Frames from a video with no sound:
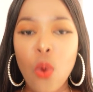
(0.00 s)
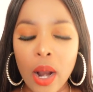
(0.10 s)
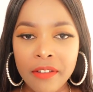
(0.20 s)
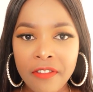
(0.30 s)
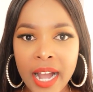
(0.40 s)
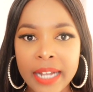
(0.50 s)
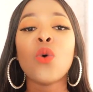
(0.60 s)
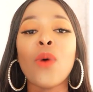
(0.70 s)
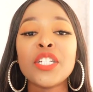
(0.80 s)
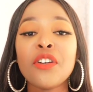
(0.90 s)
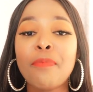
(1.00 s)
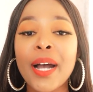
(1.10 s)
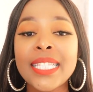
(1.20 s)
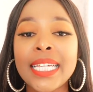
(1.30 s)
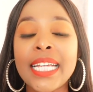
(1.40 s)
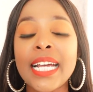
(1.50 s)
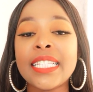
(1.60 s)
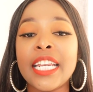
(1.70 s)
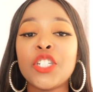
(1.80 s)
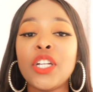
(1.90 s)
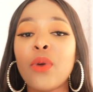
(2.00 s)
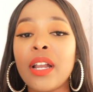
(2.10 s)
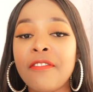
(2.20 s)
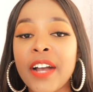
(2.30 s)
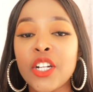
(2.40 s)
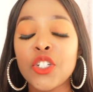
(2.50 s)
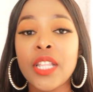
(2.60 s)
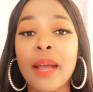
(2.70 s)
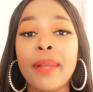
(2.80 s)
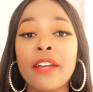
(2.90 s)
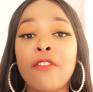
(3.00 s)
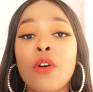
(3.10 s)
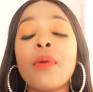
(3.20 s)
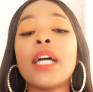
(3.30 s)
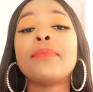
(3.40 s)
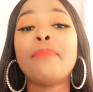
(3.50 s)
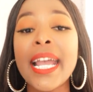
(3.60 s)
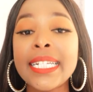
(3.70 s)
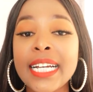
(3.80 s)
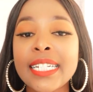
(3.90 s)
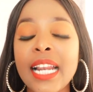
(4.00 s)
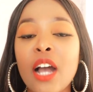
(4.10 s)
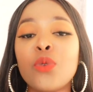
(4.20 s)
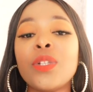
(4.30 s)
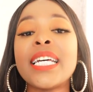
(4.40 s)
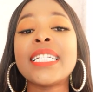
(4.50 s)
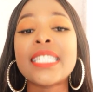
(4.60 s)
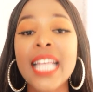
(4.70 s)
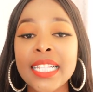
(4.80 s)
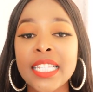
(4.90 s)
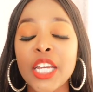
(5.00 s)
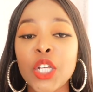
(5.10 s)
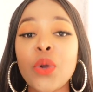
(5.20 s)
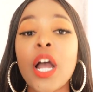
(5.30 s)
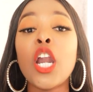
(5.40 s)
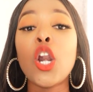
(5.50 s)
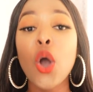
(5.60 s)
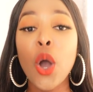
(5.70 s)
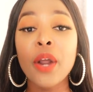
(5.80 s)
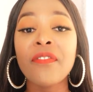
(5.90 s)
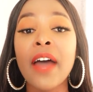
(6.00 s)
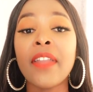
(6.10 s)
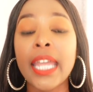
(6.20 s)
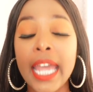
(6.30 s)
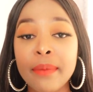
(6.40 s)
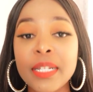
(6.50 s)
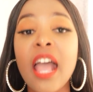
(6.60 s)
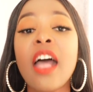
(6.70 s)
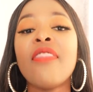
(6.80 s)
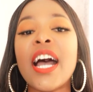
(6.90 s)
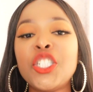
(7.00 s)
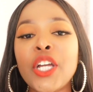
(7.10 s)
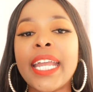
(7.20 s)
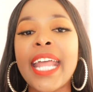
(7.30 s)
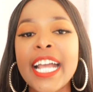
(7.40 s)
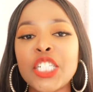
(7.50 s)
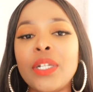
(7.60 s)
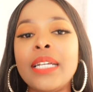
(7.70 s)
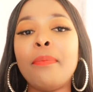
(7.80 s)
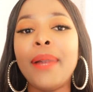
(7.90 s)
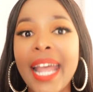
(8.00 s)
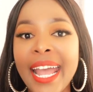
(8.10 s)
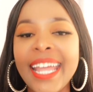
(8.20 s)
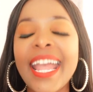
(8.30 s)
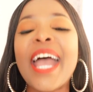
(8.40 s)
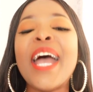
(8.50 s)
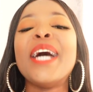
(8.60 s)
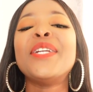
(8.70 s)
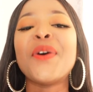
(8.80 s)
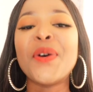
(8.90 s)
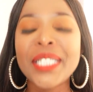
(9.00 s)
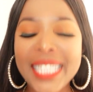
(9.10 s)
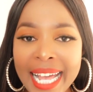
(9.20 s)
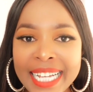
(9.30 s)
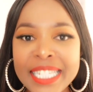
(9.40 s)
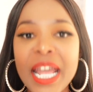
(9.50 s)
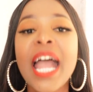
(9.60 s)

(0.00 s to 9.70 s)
qualify. Once you've passed the test and actually qualified onto their platform, Playtest Cloud will then start sending you a lot of other games that you can actually play and or test